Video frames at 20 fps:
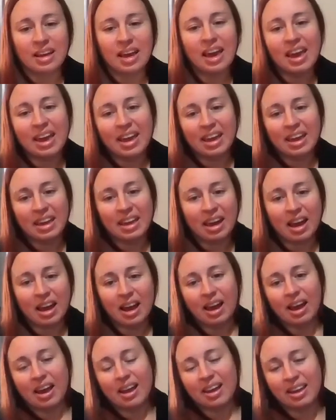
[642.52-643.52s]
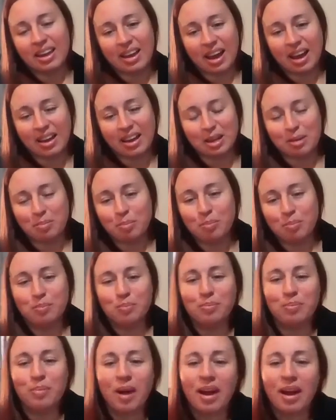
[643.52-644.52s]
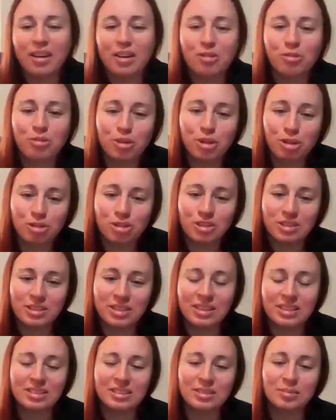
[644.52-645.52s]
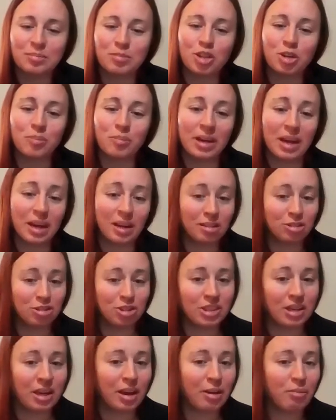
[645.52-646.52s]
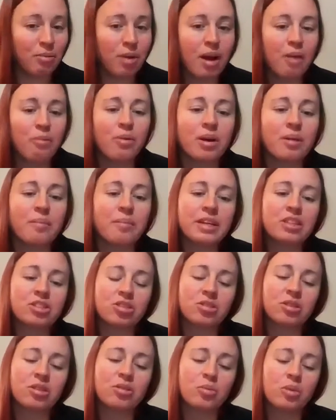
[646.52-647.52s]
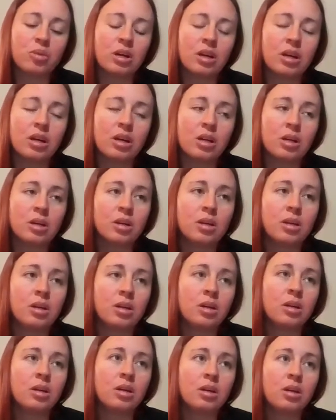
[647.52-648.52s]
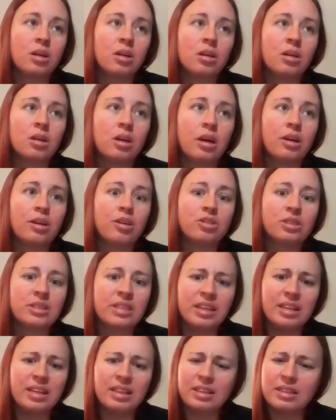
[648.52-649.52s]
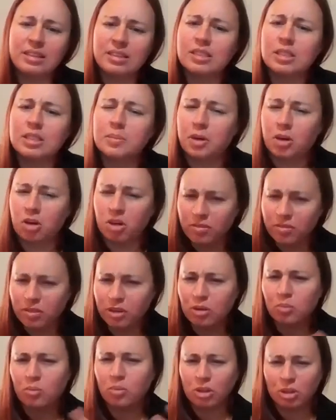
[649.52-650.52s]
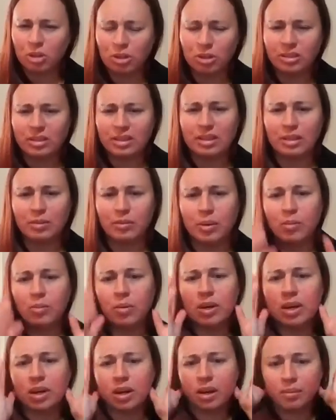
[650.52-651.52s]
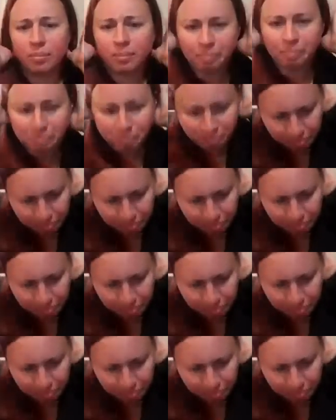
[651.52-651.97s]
Hey, I can regurgitate some terminology. I want to make sure that we're understanding that this is part of our world, and that we want